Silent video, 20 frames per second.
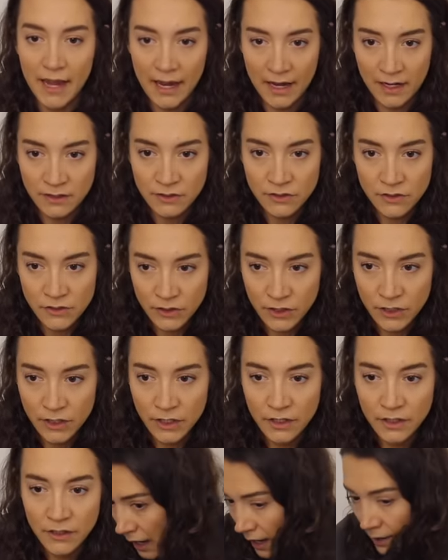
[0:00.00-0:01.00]

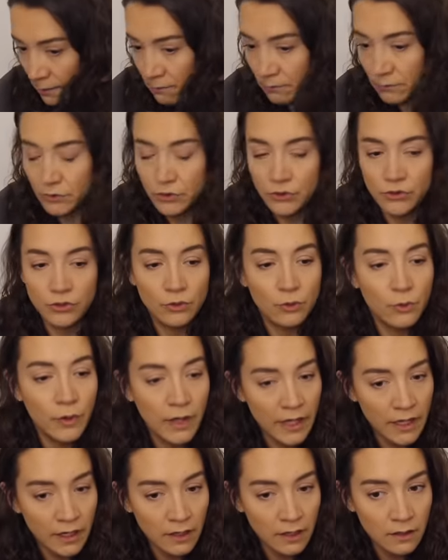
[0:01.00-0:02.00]
answer. I'm
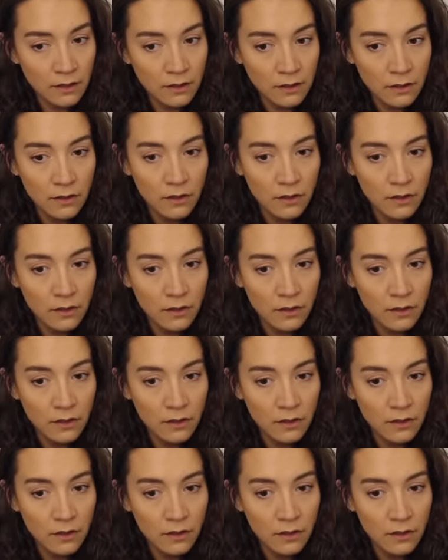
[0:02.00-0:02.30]
doing